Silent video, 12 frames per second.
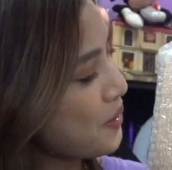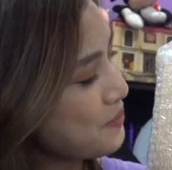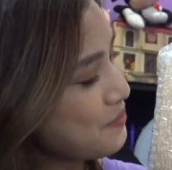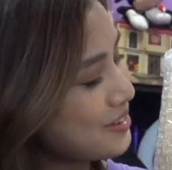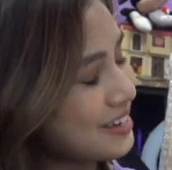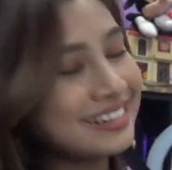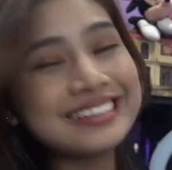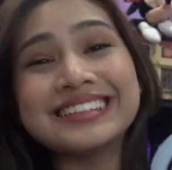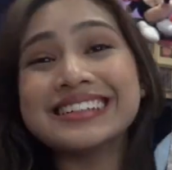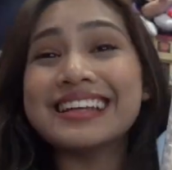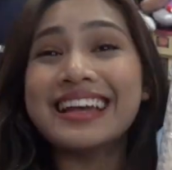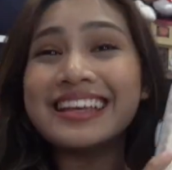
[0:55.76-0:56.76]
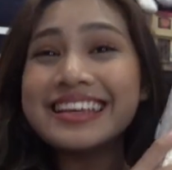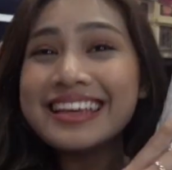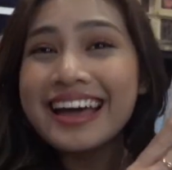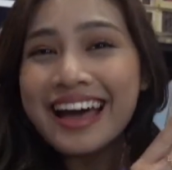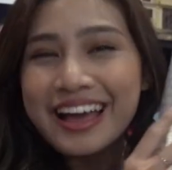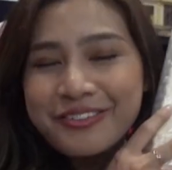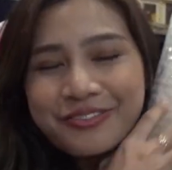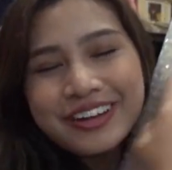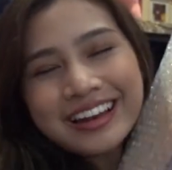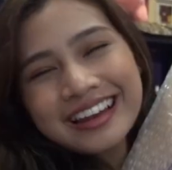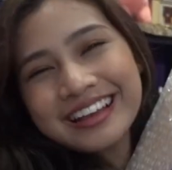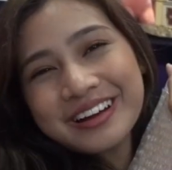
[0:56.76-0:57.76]
But yeah, I
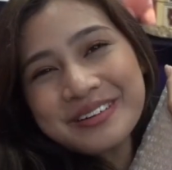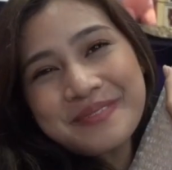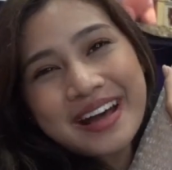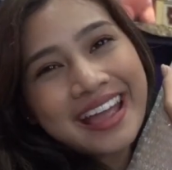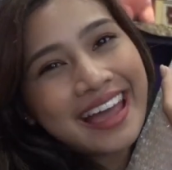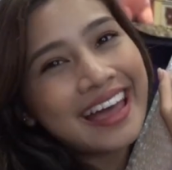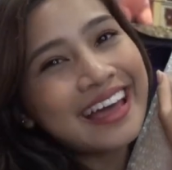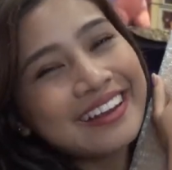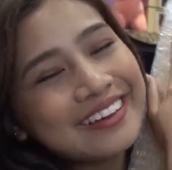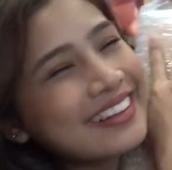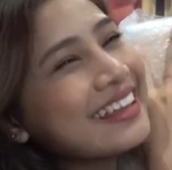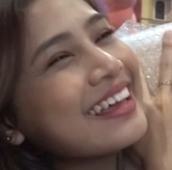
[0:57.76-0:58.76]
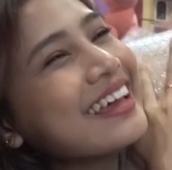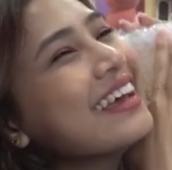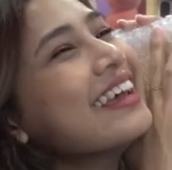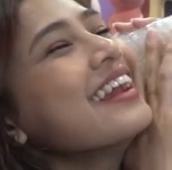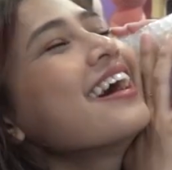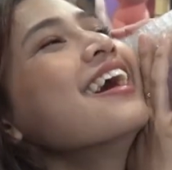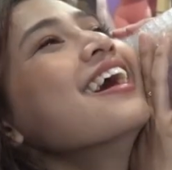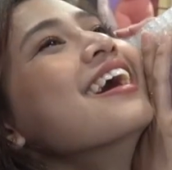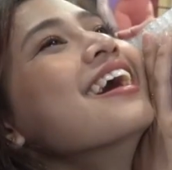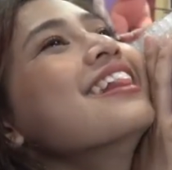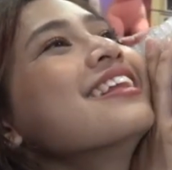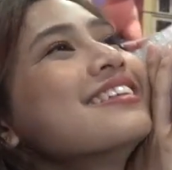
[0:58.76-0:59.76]
finally got my hand on it.
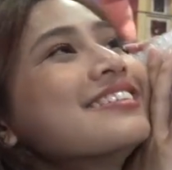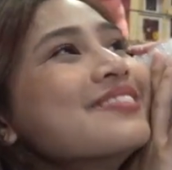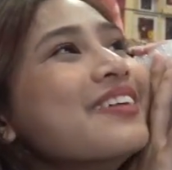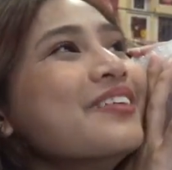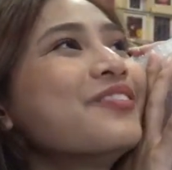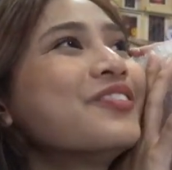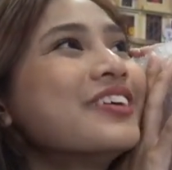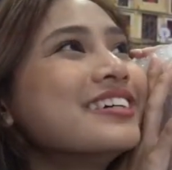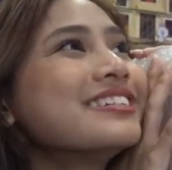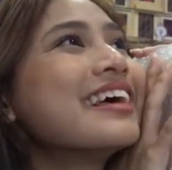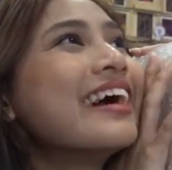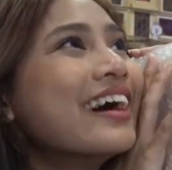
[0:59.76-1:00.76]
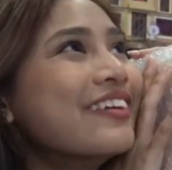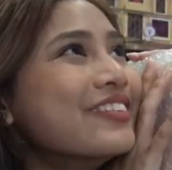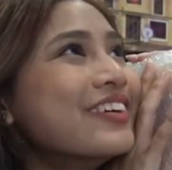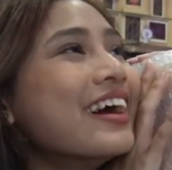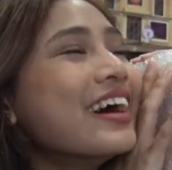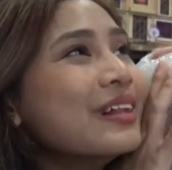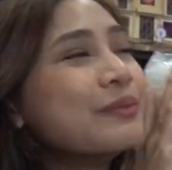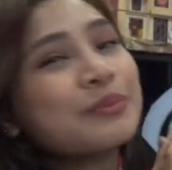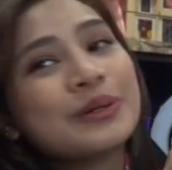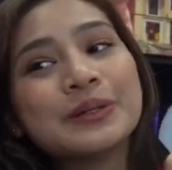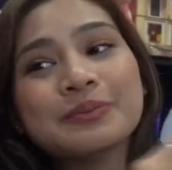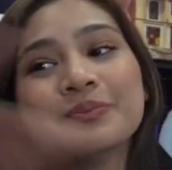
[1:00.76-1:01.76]
This is my first ever
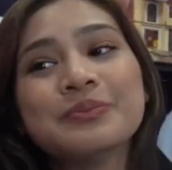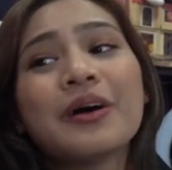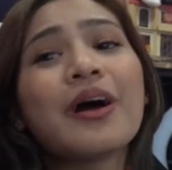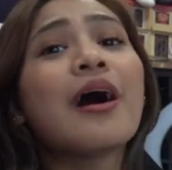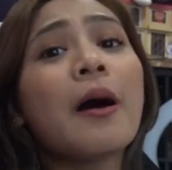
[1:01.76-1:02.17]
album.